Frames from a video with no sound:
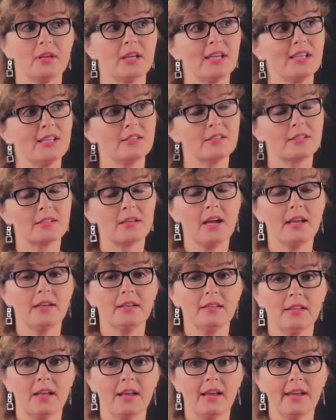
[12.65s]
is kind
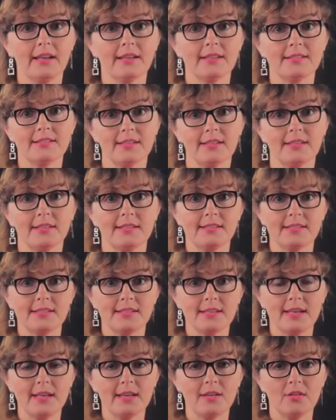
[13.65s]
of like a sentence
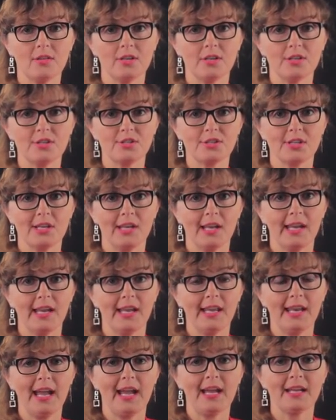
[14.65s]
in English.
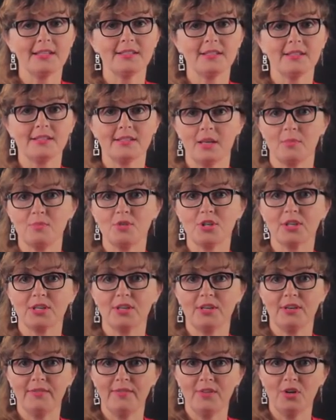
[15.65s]
It has a subject
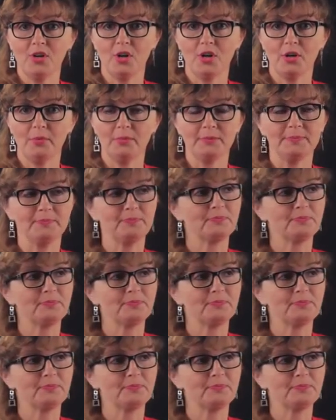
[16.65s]
and a verb.